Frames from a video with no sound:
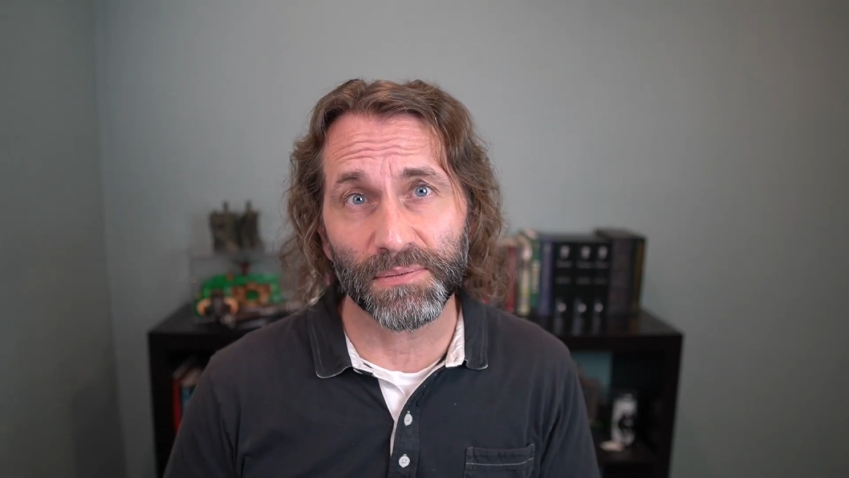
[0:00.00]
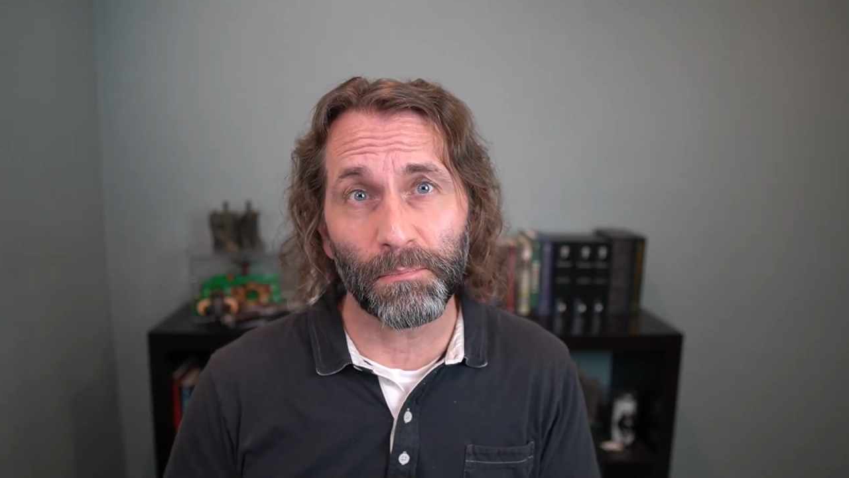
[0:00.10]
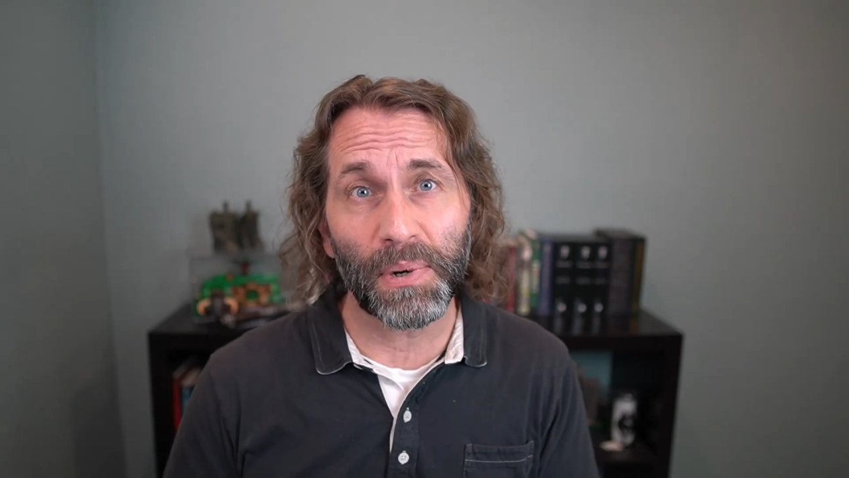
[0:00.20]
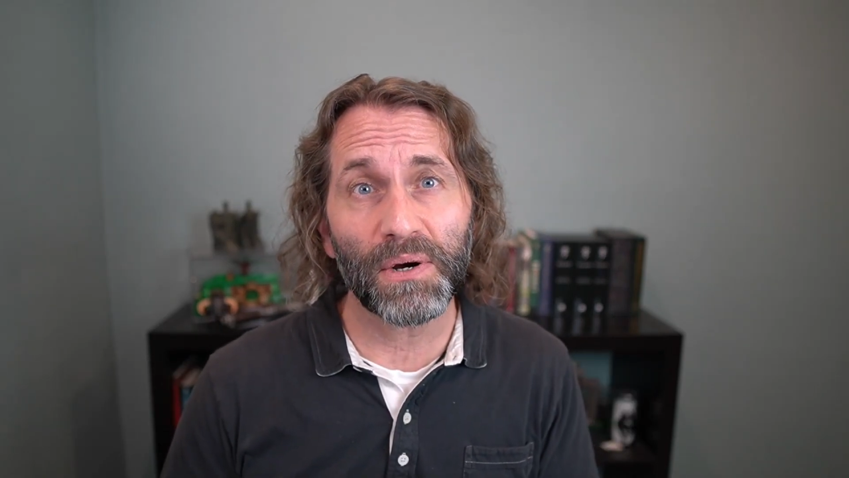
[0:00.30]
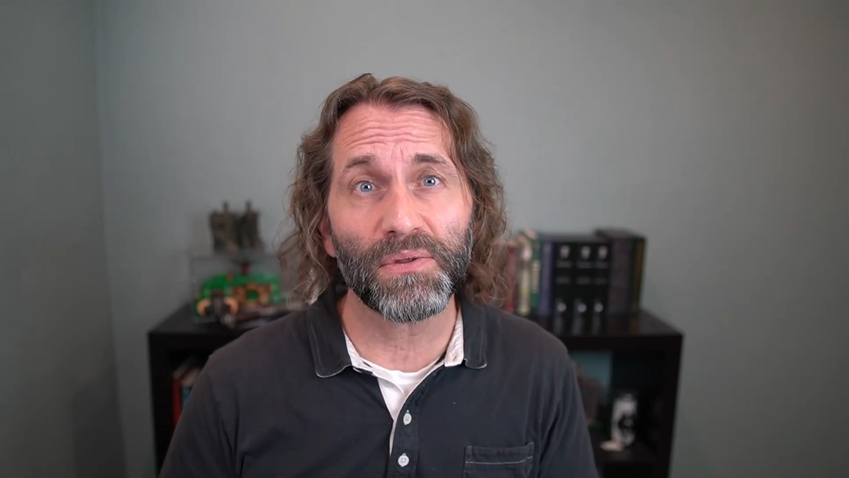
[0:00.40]

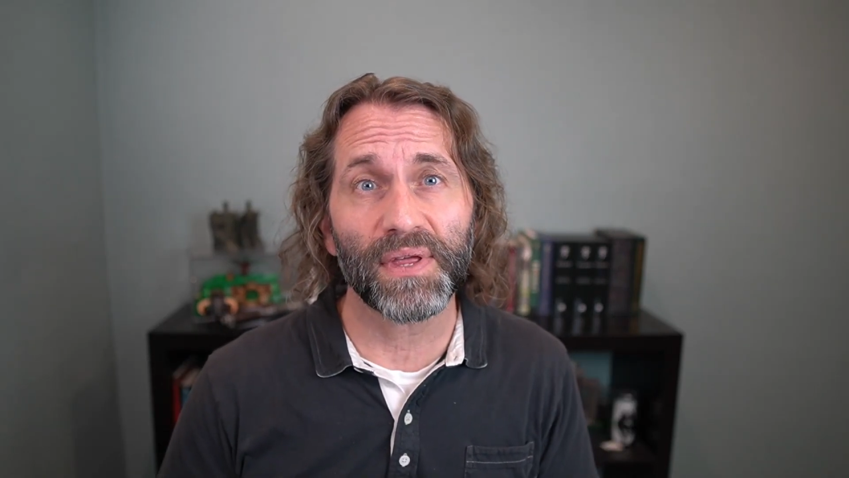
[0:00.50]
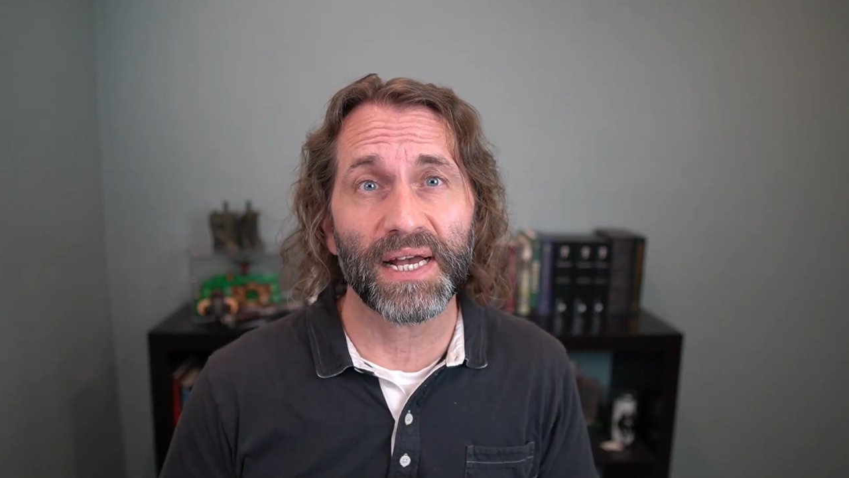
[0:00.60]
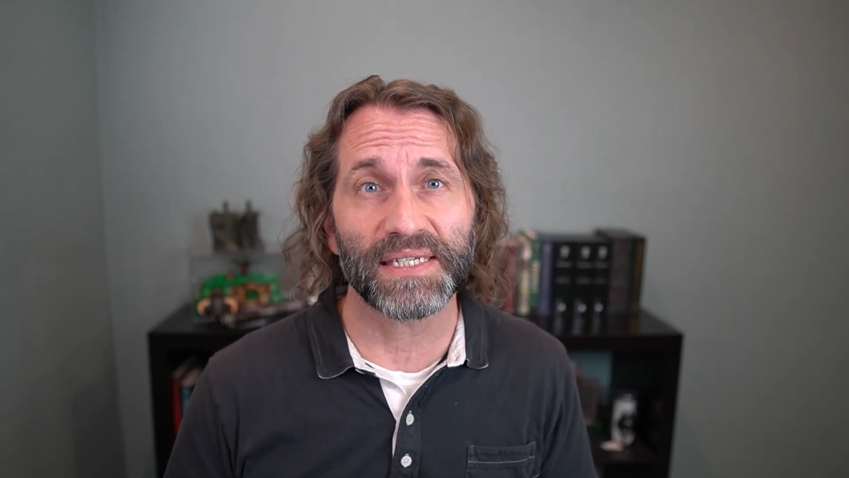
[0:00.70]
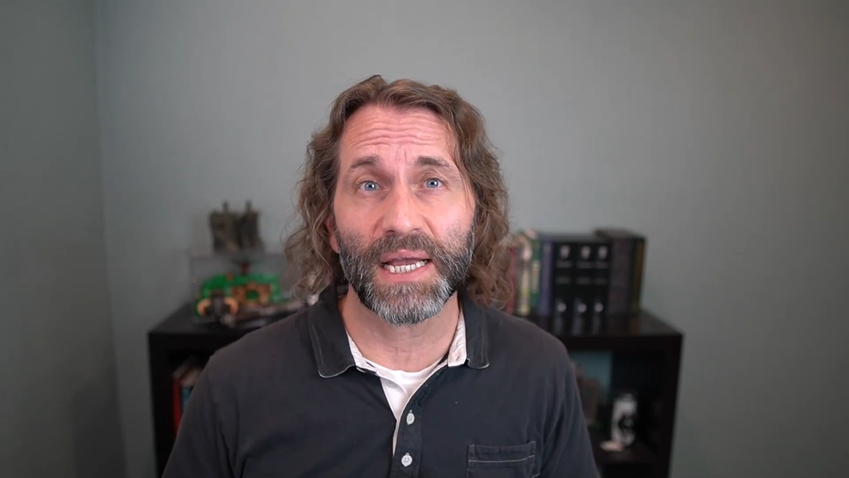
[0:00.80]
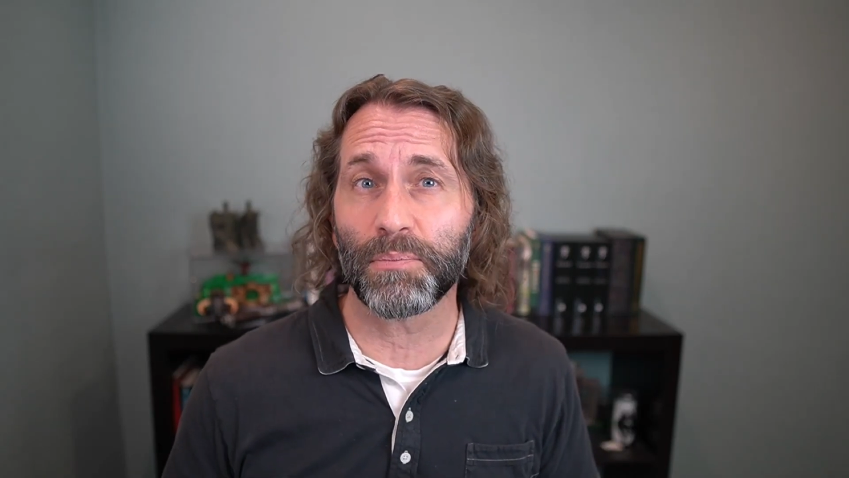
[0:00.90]
both
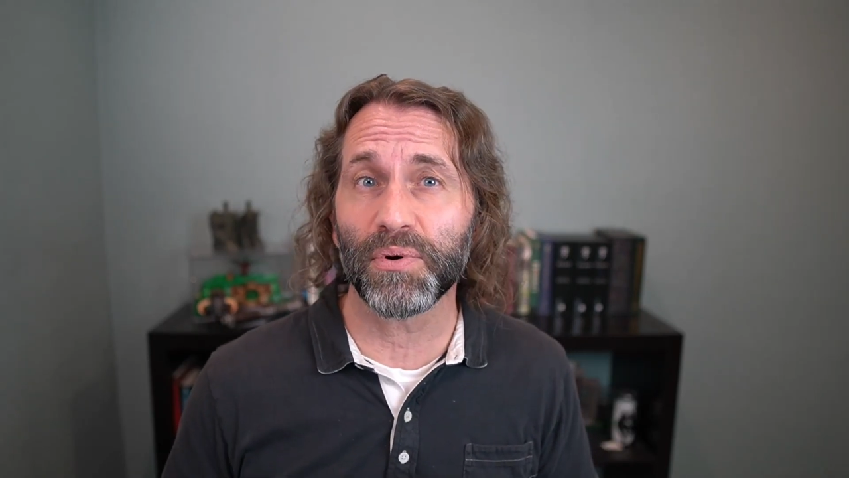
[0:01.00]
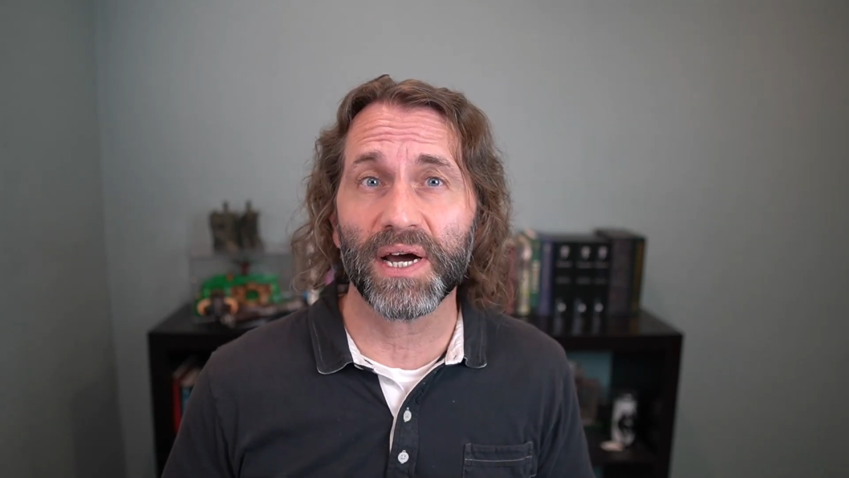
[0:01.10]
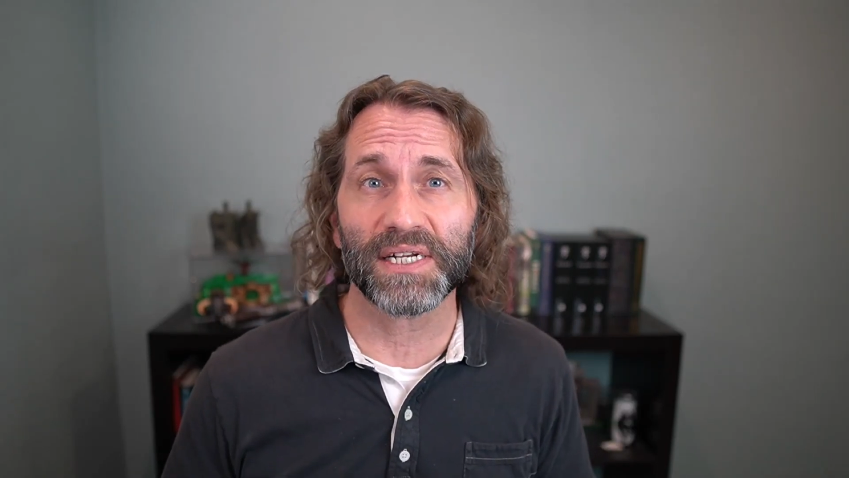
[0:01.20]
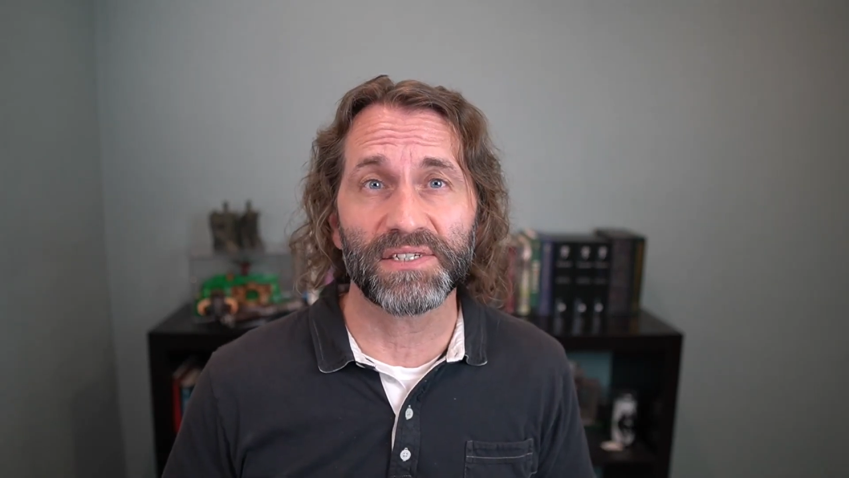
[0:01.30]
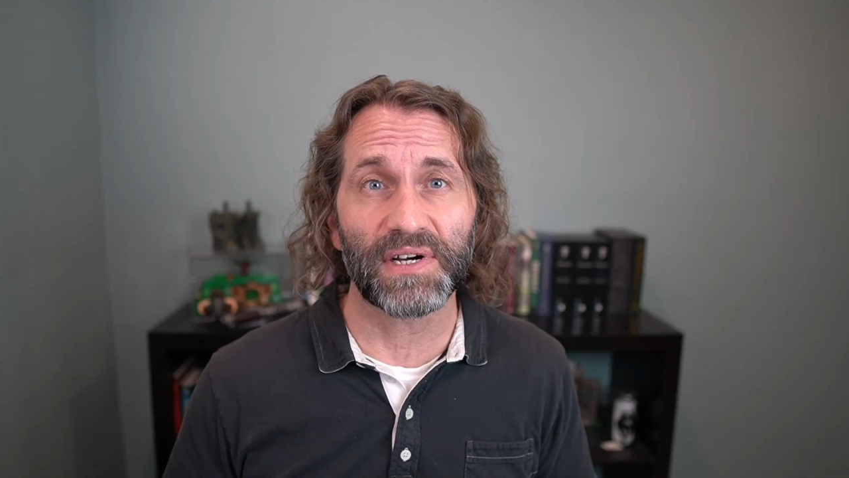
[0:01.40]
as a
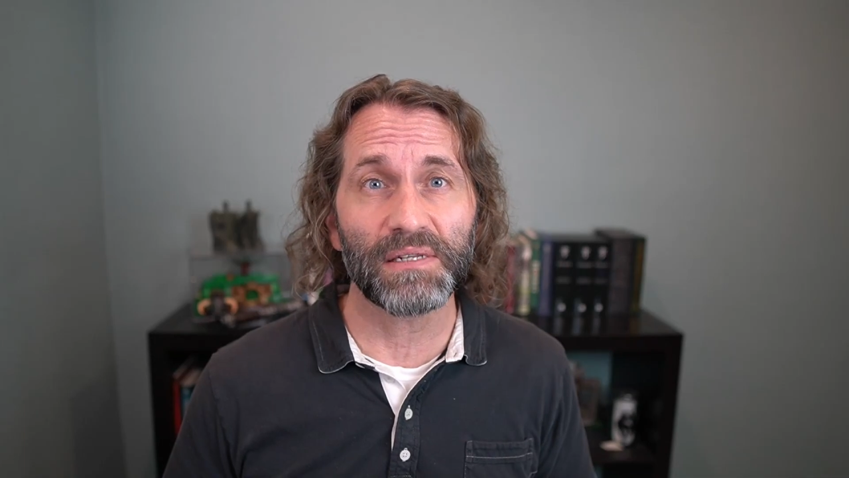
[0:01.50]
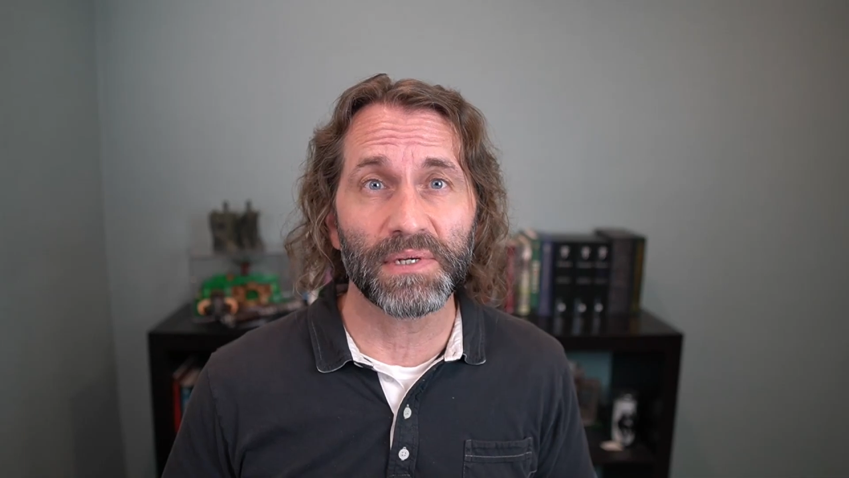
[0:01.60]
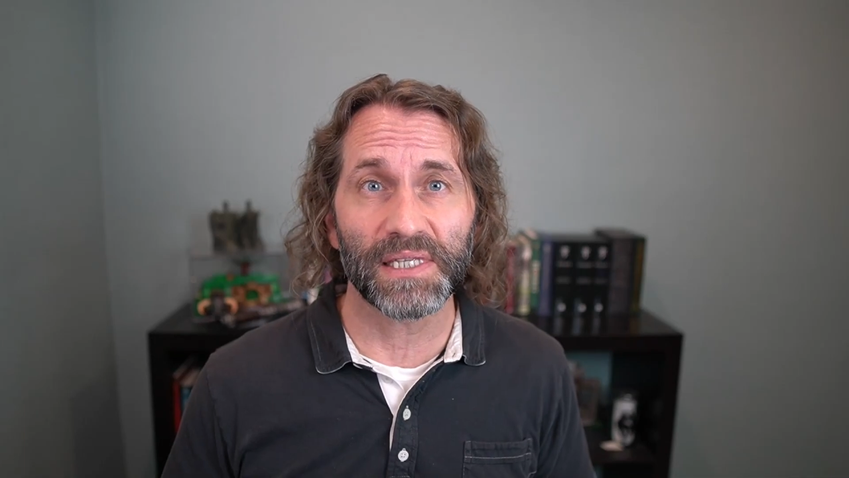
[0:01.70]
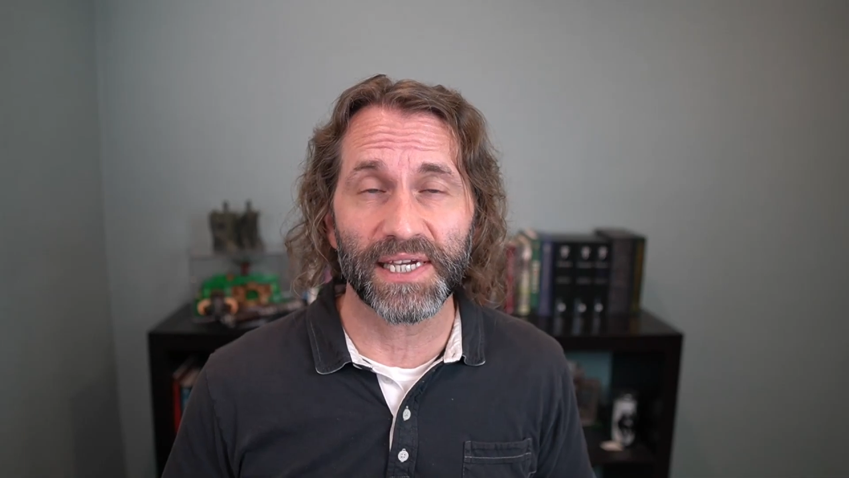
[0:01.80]
product development